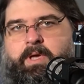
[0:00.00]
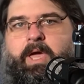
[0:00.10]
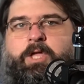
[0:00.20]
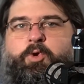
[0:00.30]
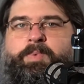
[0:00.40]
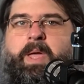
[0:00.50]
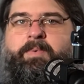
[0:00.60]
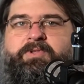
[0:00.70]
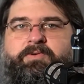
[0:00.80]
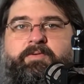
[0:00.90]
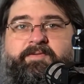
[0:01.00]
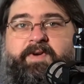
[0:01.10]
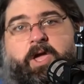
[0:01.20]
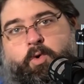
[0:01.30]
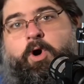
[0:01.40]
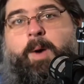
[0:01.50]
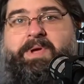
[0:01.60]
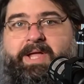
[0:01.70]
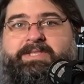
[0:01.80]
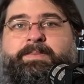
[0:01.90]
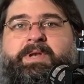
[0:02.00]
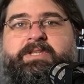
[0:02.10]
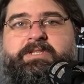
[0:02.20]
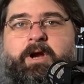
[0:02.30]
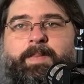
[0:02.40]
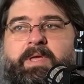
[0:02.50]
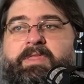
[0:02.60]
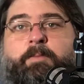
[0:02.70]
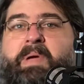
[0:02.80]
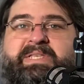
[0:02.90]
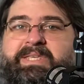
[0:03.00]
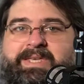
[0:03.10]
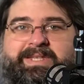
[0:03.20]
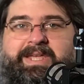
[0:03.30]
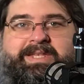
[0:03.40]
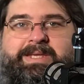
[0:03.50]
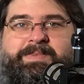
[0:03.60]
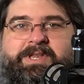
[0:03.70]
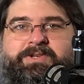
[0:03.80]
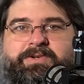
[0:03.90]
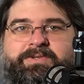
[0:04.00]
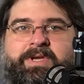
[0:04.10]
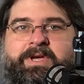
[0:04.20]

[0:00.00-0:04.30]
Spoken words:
and you'll be able to fight your army against someone else's army. They're basically D&D miniatures,